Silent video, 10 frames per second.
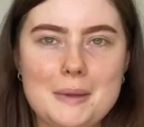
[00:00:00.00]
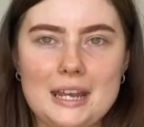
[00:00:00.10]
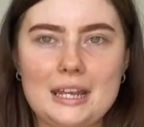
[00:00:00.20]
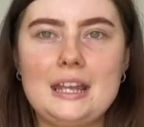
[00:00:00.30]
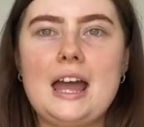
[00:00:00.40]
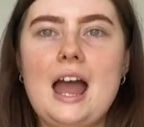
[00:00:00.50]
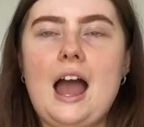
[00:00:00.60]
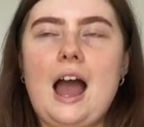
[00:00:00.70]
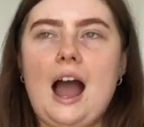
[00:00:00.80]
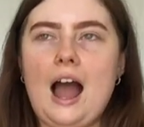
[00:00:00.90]
me
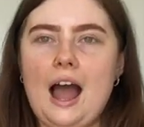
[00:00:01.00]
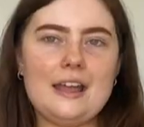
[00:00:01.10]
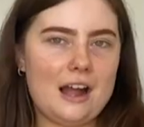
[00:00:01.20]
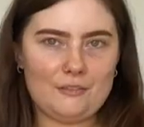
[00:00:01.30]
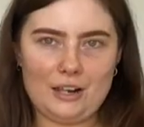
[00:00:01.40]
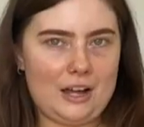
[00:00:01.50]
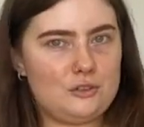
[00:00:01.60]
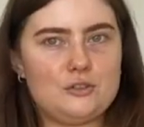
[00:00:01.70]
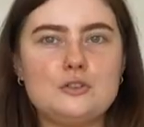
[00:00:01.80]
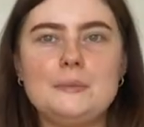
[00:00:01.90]
I have a
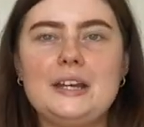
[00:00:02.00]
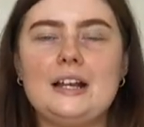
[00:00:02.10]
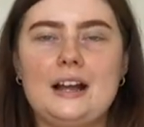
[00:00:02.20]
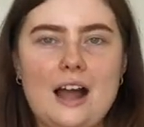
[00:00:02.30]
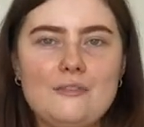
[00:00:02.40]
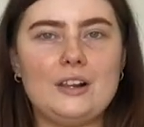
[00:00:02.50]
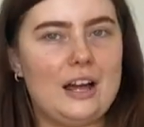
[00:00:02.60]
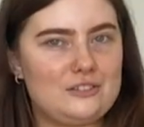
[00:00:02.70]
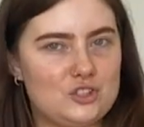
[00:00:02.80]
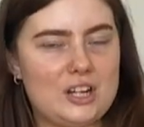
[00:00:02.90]
larger stomach, I have a
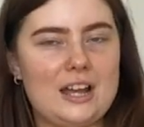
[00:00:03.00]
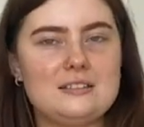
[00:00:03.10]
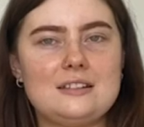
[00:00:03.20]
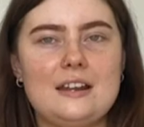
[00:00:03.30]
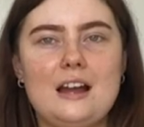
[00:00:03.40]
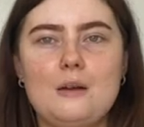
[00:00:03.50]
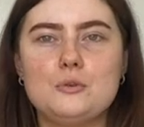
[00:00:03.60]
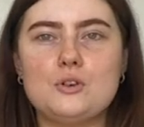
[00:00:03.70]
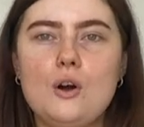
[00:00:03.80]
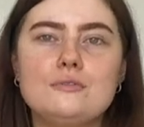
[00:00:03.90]
larger chest, and I
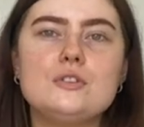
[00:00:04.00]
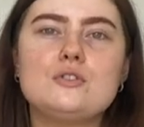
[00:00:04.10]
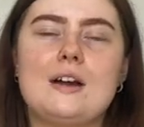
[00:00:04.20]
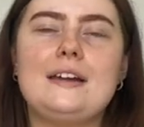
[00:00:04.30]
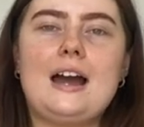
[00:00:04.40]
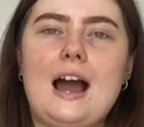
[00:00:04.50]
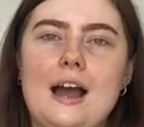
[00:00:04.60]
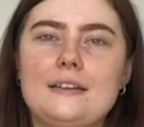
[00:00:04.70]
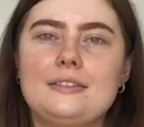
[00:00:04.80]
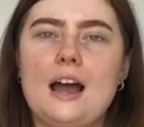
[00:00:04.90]
would often try and
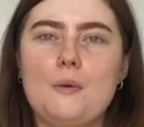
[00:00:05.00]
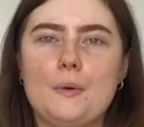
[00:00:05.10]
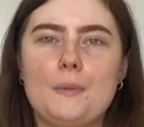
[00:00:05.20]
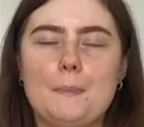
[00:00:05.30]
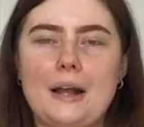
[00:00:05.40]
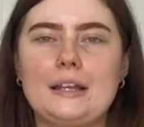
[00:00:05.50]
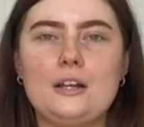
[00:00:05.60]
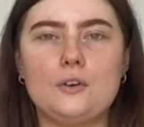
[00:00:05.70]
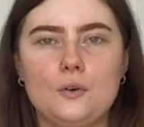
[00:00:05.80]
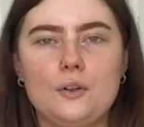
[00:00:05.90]
hide that with baggy
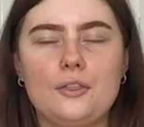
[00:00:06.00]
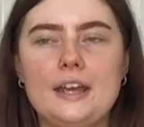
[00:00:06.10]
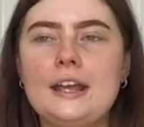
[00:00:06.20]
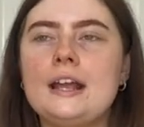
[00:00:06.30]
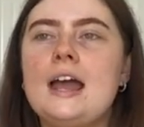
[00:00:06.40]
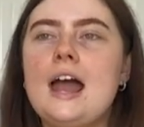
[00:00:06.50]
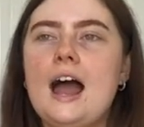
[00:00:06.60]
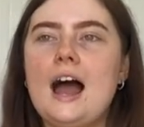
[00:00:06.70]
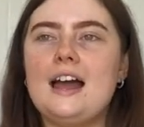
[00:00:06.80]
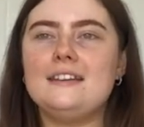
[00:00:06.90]
clothing,
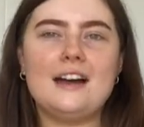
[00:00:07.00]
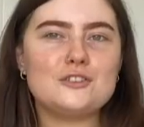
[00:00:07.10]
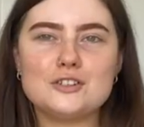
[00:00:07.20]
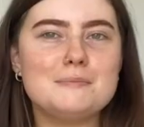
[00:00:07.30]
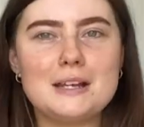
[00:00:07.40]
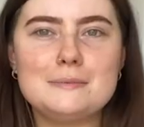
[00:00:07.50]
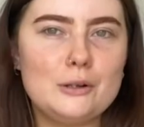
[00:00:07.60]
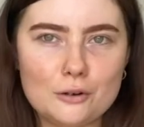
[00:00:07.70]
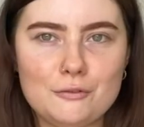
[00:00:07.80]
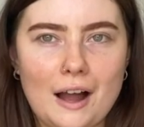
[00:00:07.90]
and that just makes me
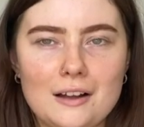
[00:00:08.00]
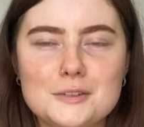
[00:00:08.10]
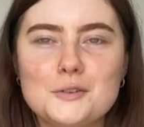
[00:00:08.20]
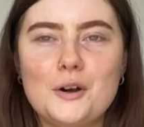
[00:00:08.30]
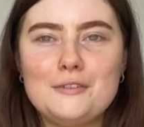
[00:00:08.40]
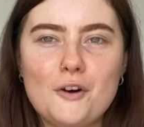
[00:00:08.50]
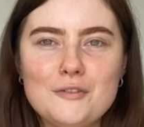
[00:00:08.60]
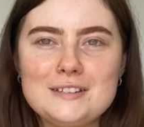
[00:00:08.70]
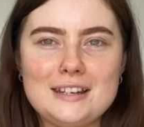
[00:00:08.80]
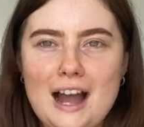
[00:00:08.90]
look fatter. So if
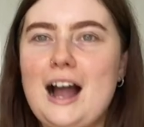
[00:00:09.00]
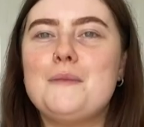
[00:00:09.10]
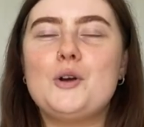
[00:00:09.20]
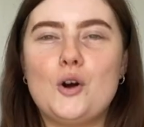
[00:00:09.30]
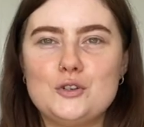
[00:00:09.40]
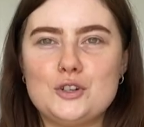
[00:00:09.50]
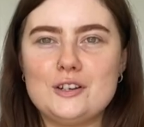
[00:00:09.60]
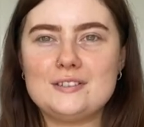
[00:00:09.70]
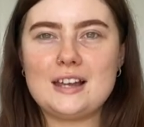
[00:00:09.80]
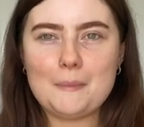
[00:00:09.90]
obviously I'm
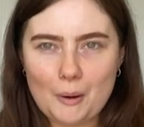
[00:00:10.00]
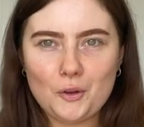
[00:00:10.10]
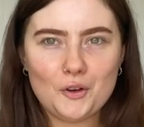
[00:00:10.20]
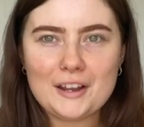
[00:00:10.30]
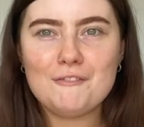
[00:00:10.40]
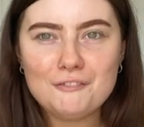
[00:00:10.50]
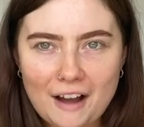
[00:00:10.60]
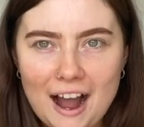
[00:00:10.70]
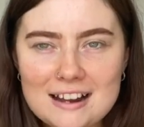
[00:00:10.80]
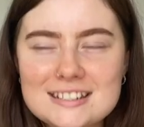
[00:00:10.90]
conscious about looking
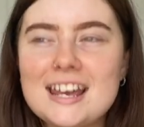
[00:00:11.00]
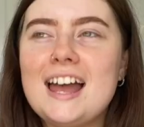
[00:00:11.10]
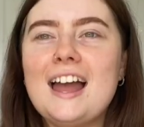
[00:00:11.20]
fat,